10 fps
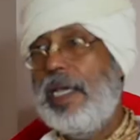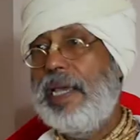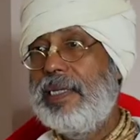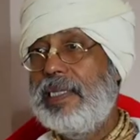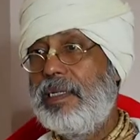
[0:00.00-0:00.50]

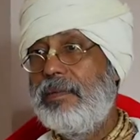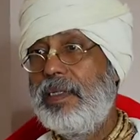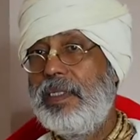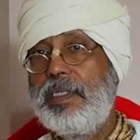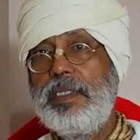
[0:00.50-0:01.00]
heads and
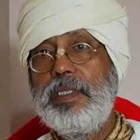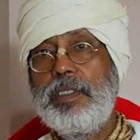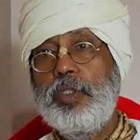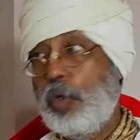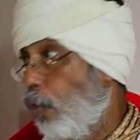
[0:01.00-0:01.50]

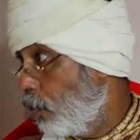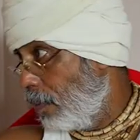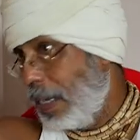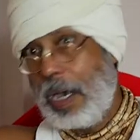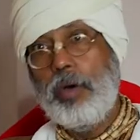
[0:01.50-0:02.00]
throw
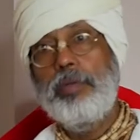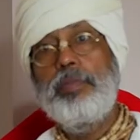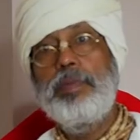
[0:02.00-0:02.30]
them out.